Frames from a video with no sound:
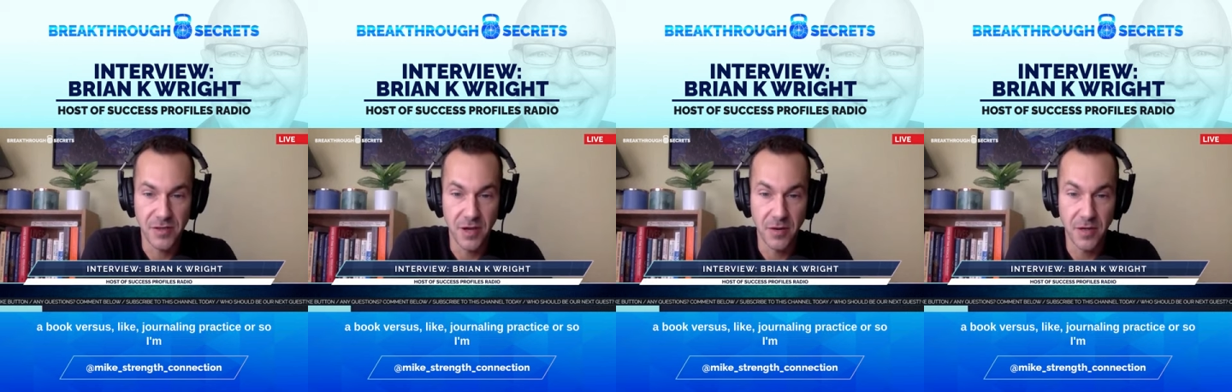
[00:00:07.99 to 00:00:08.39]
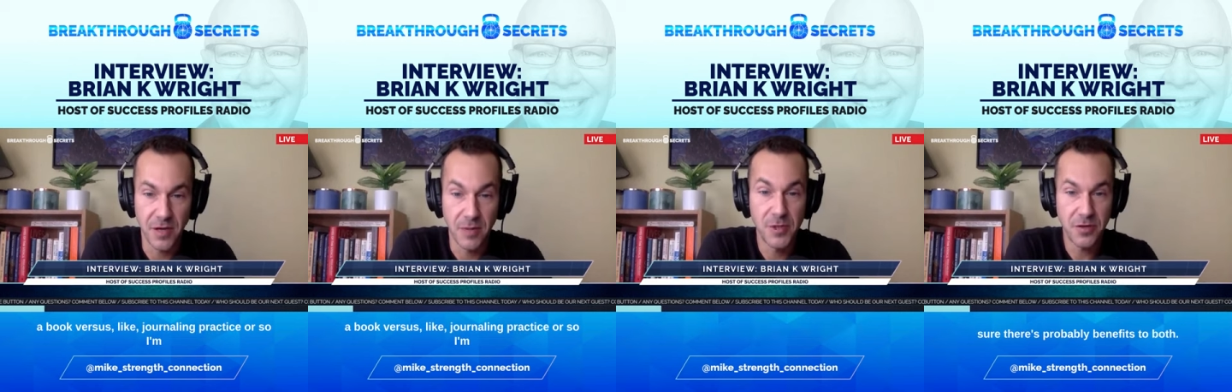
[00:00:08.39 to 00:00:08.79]
or so you
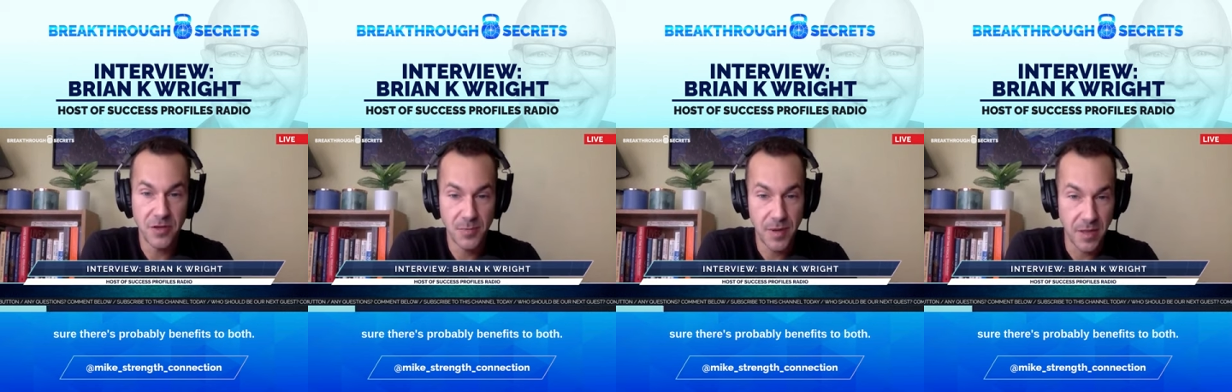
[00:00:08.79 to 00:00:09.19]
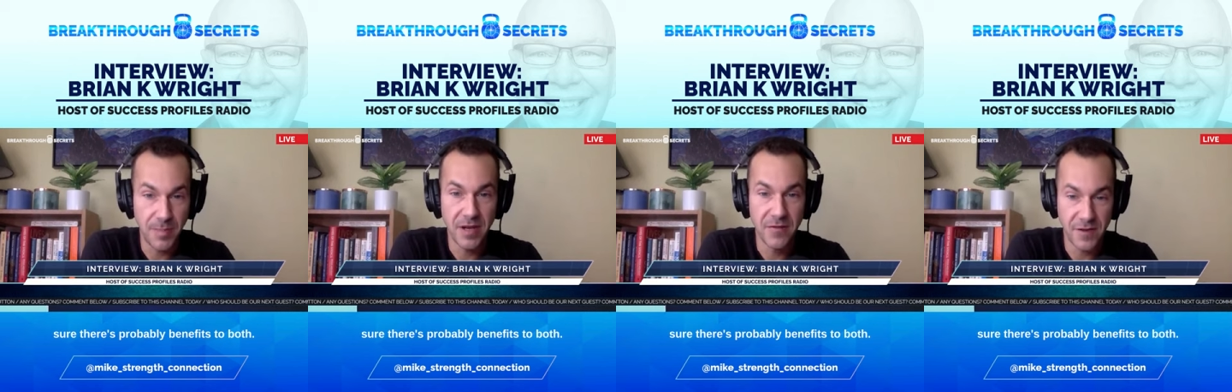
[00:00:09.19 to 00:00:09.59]
know i'm sure there's
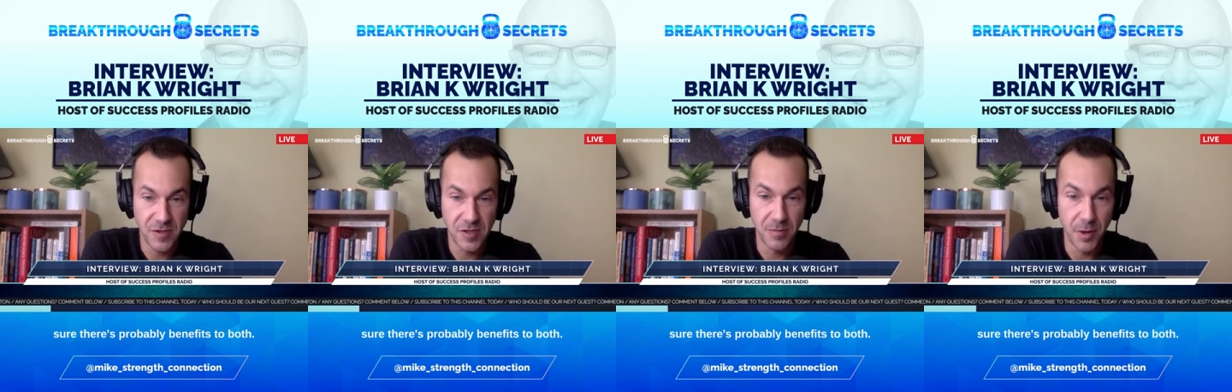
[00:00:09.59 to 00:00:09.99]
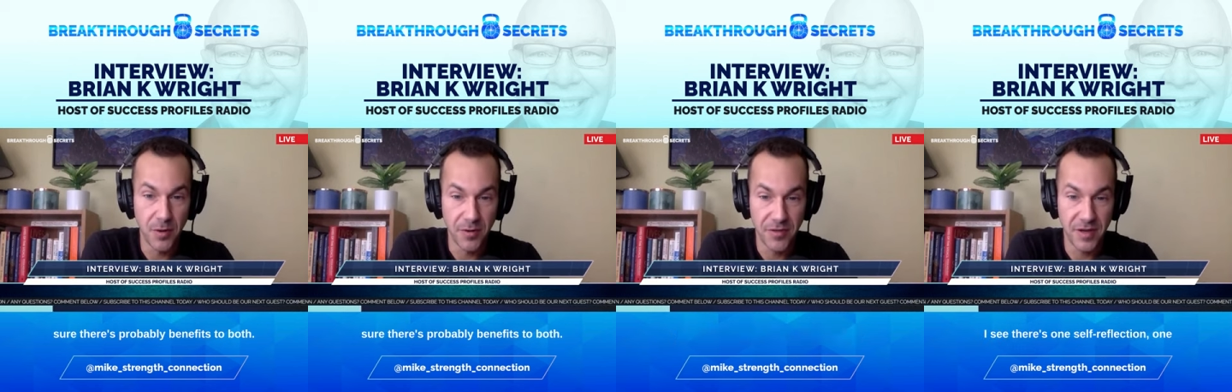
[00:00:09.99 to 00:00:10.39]
probably benefits to
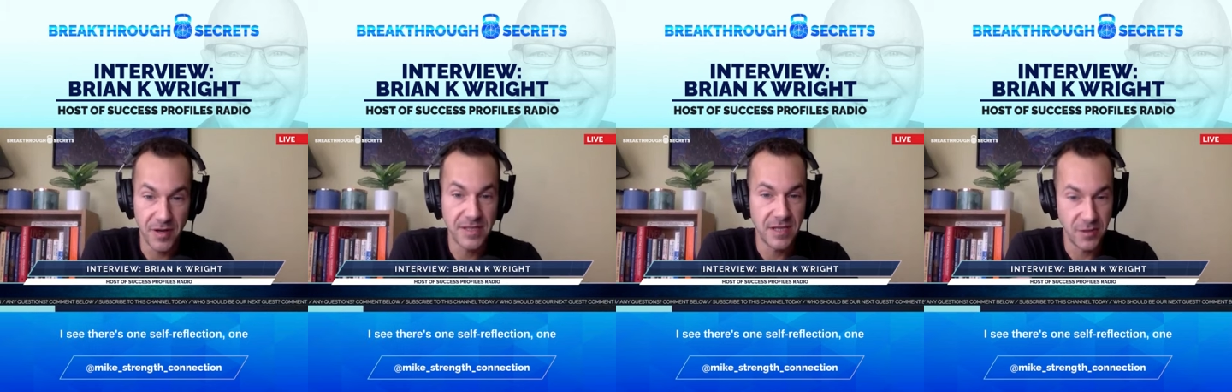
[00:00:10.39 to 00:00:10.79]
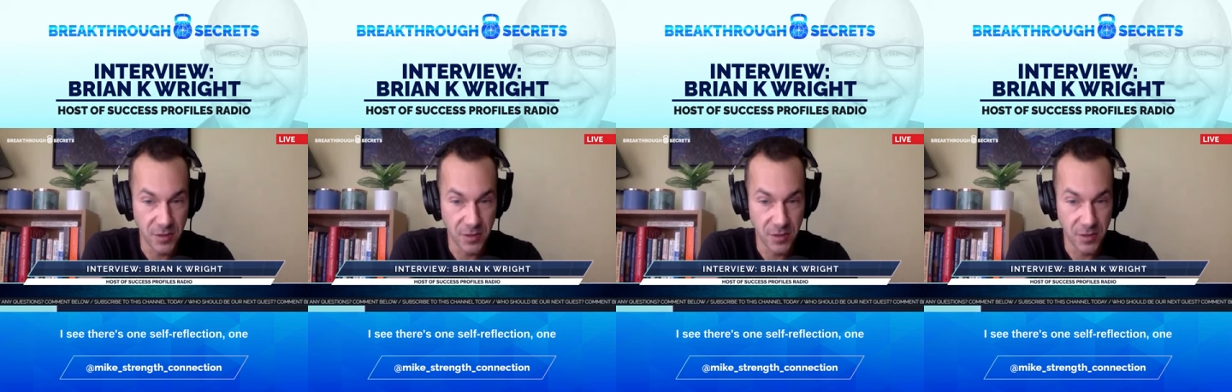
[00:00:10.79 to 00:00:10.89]
both you know i see mm-hmm.